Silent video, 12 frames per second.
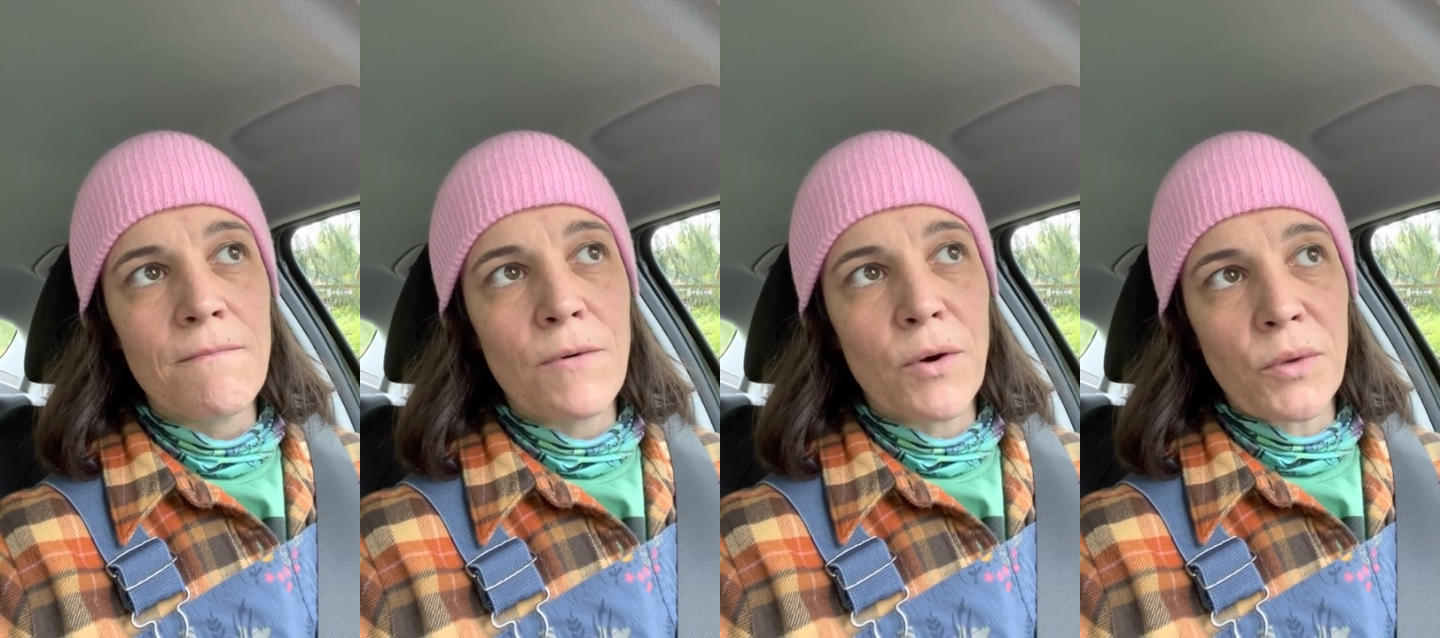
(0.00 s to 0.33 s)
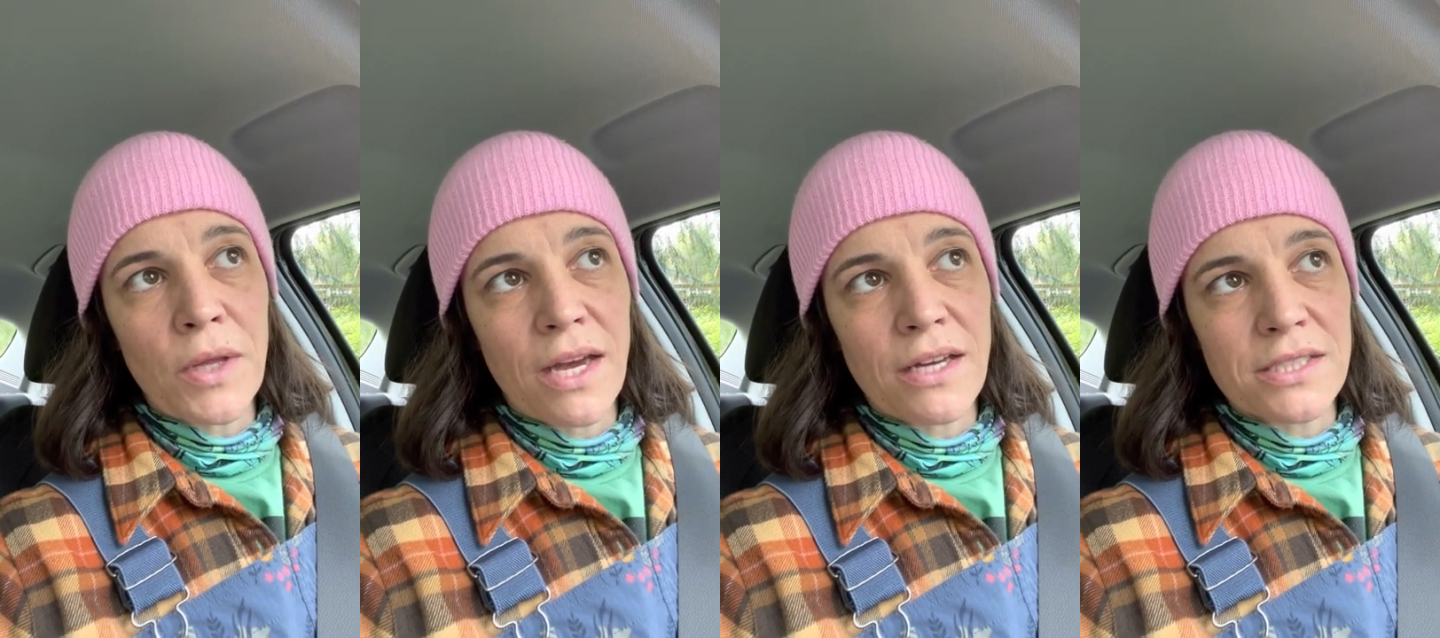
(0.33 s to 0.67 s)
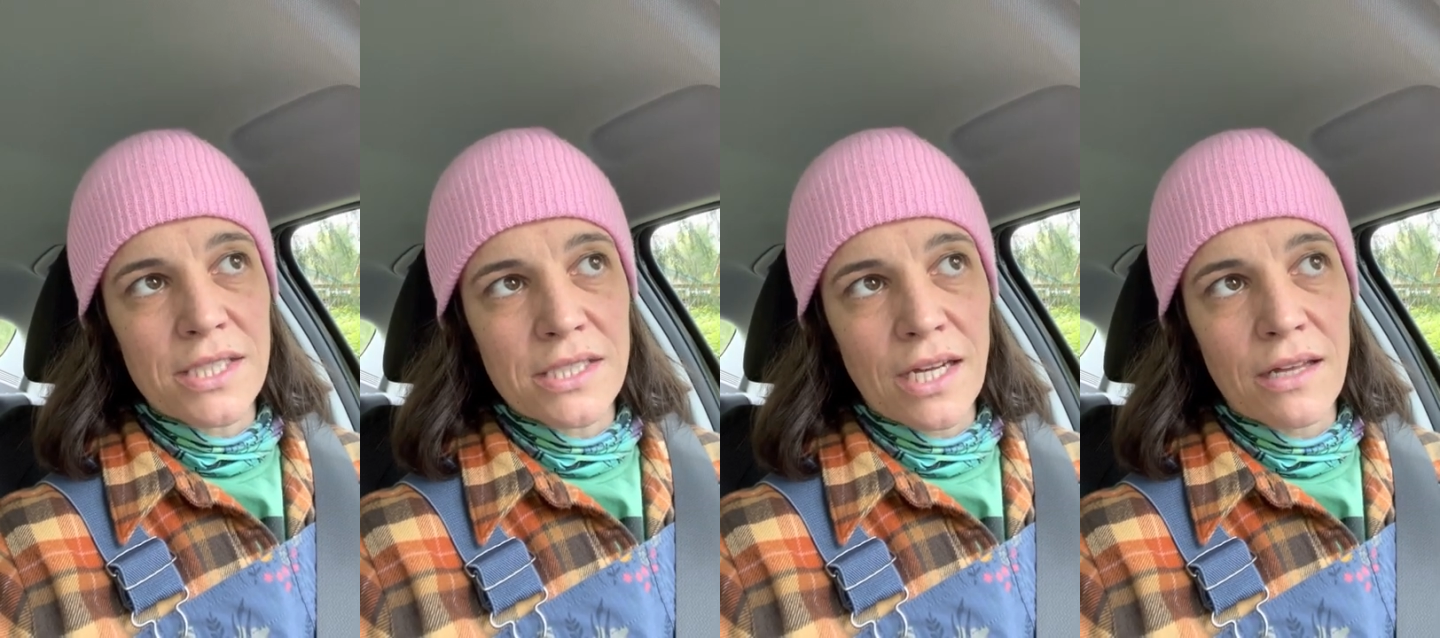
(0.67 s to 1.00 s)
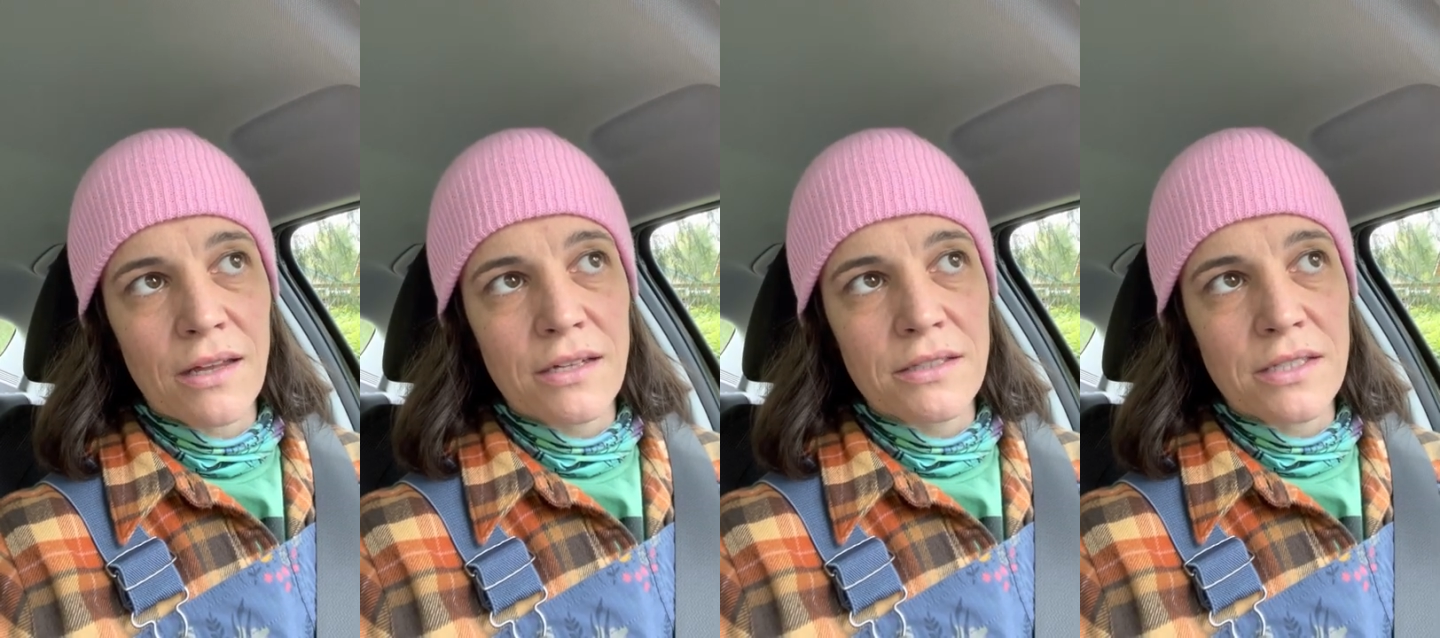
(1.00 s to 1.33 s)
only has the
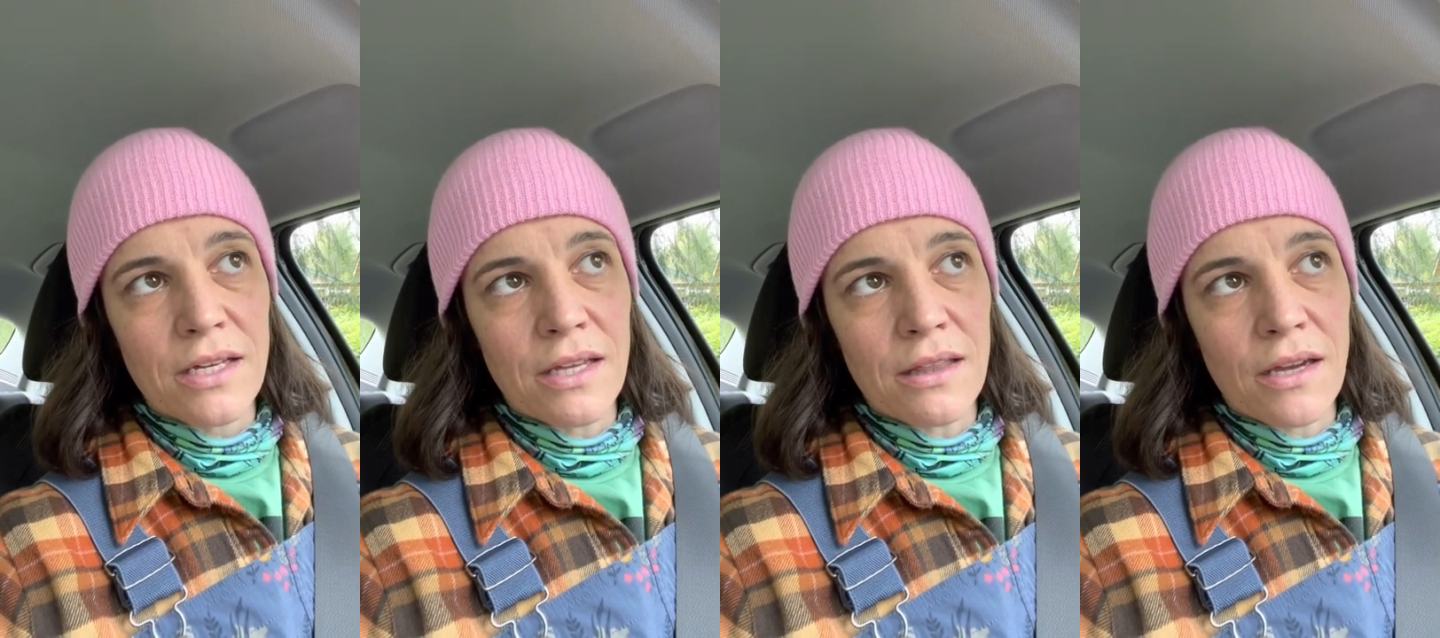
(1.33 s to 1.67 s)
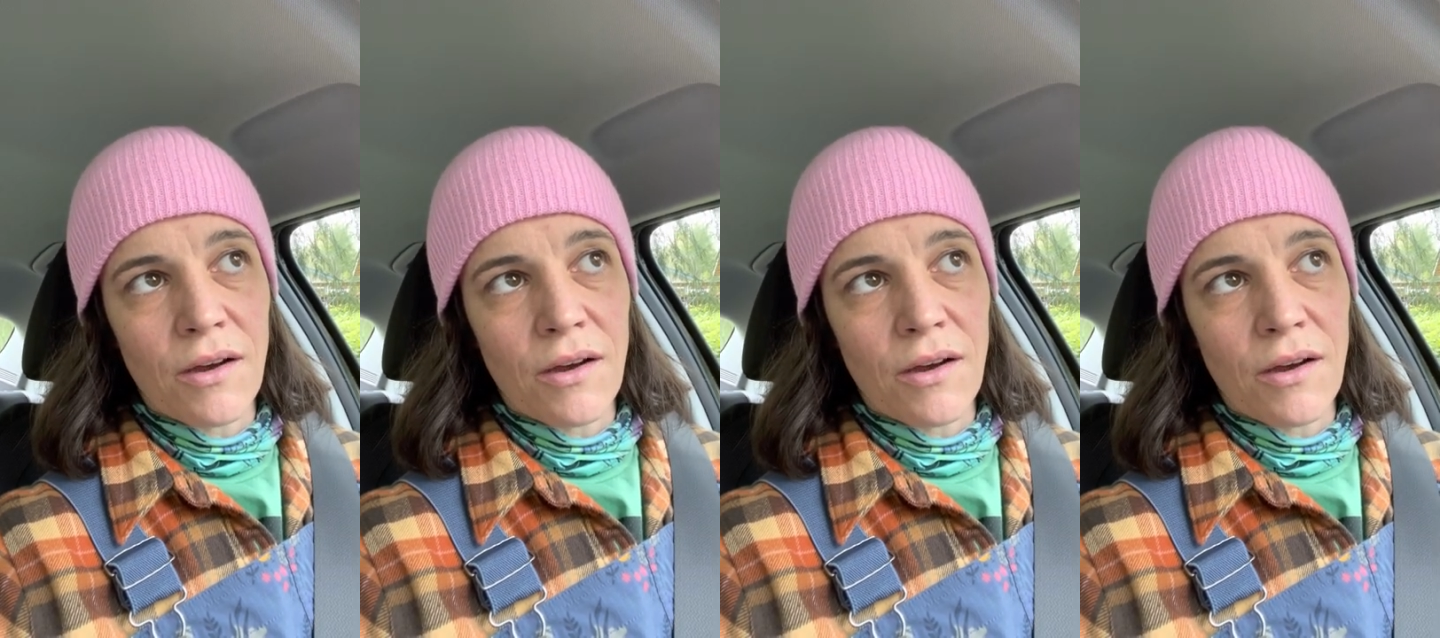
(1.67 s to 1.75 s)
dialect and the